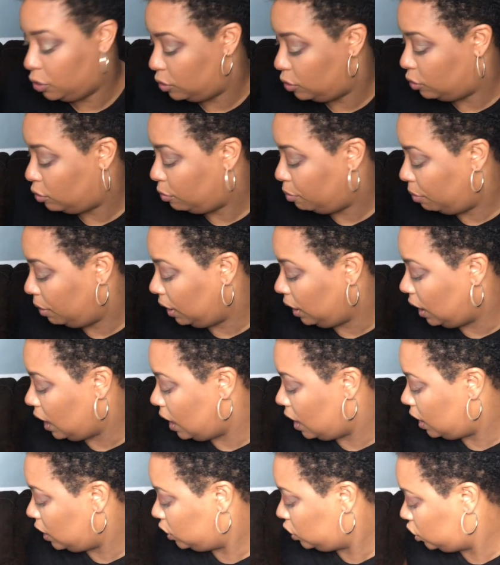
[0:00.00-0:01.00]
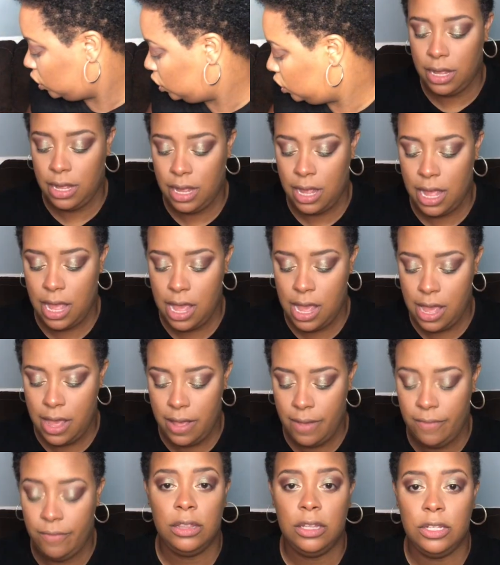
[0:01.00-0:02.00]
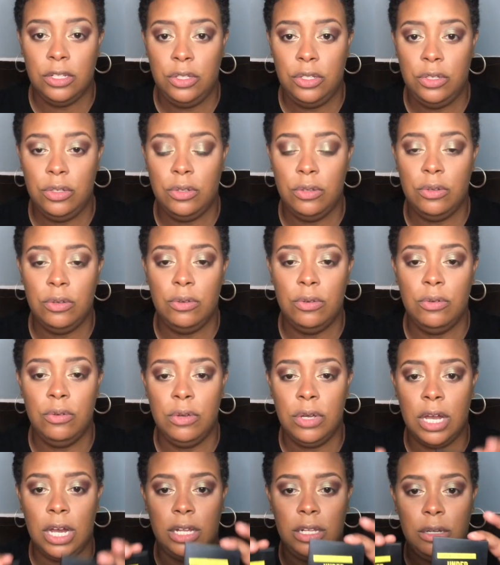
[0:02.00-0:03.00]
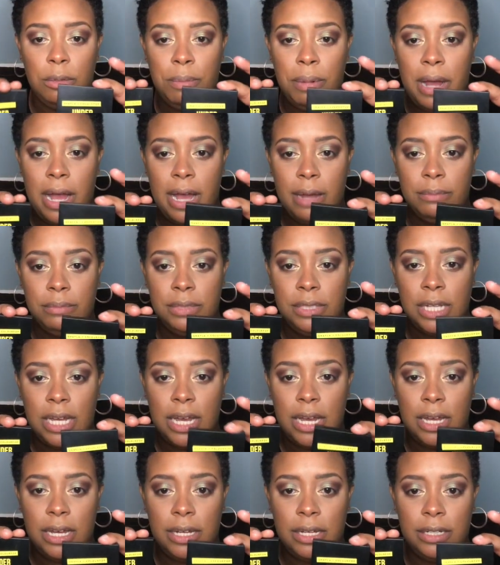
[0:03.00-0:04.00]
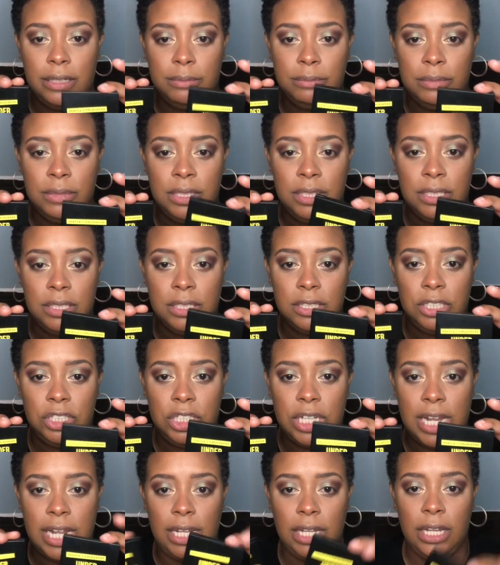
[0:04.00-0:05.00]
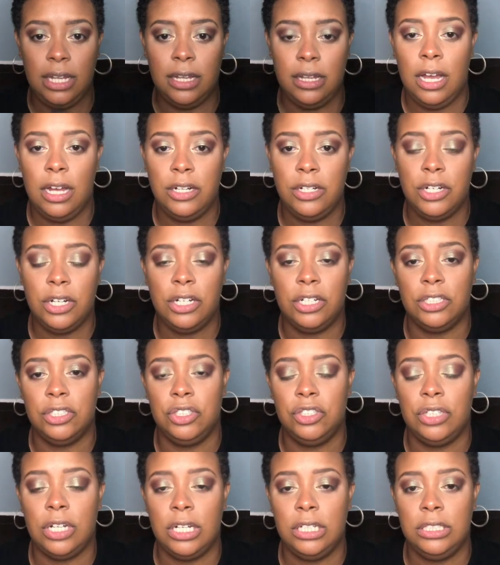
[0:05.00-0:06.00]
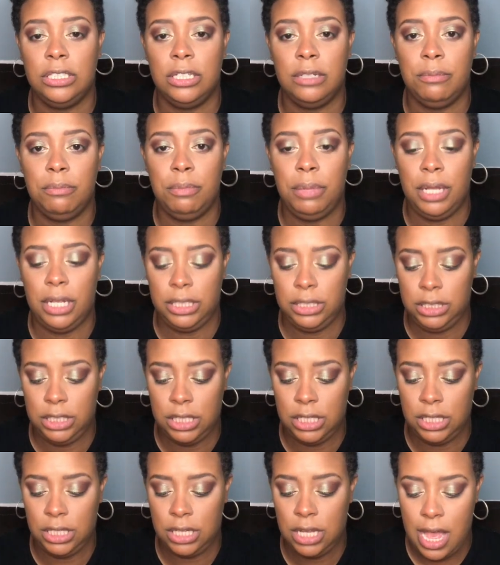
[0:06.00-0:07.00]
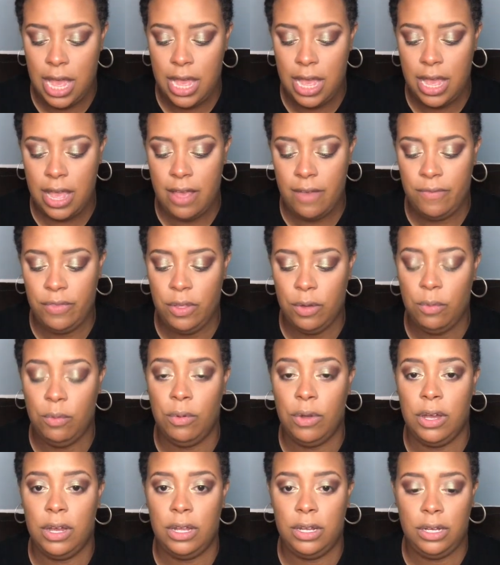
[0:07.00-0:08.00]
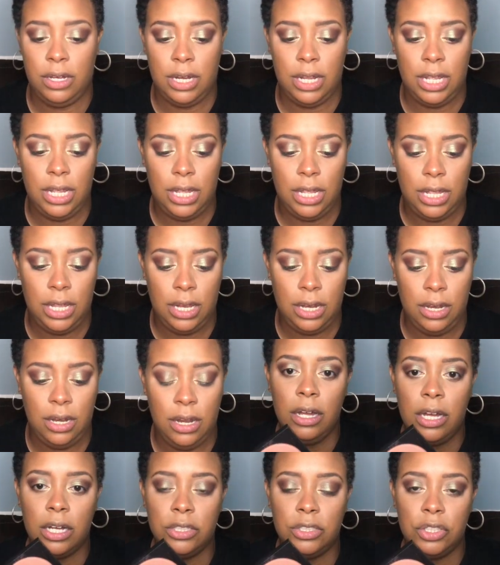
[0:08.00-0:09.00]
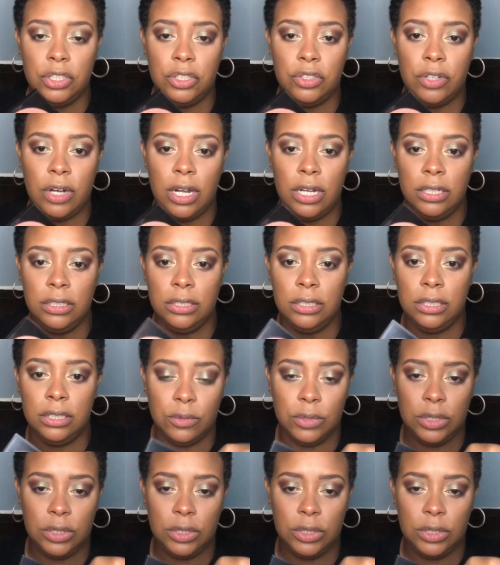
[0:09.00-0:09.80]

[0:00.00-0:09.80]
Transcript: to blush. I have the two ColourPop times Shayla Under Construction blushes. I have the one in Construct,